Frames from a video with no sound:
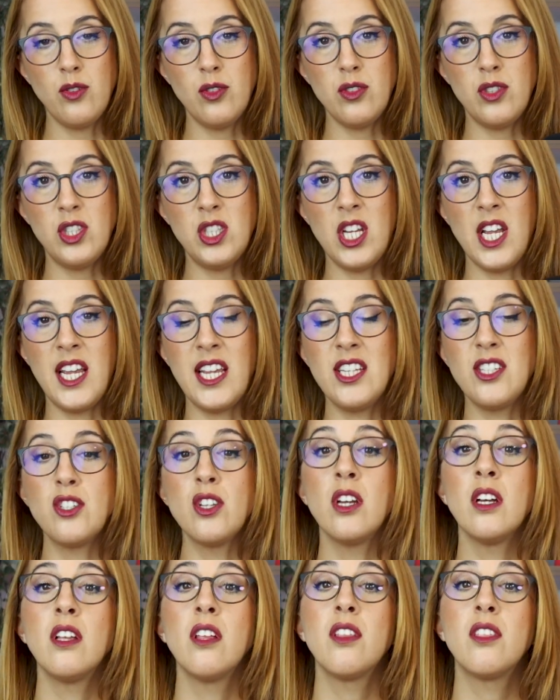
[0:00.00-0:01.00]
to change
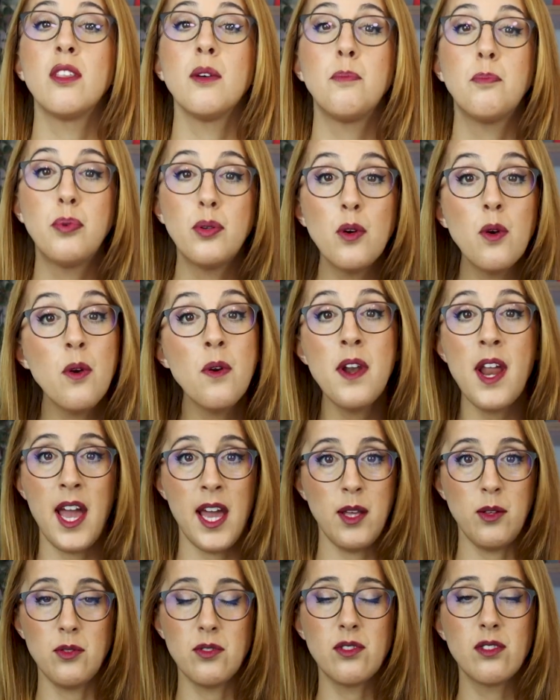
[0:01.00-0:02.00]
the
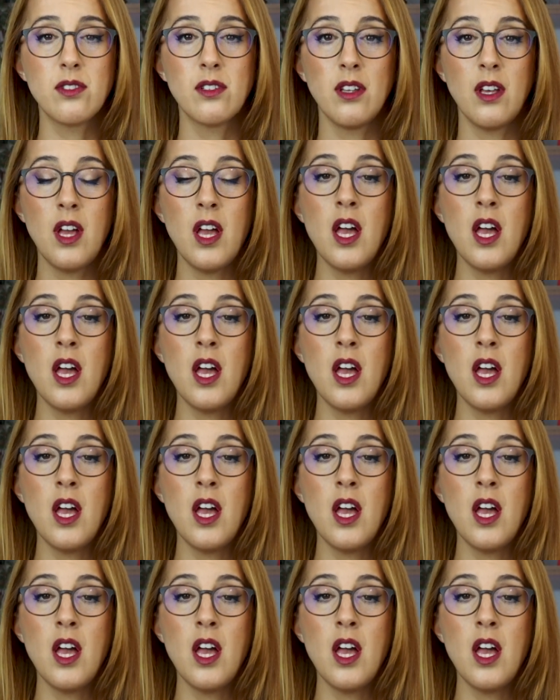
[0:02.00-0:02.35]
pronouns.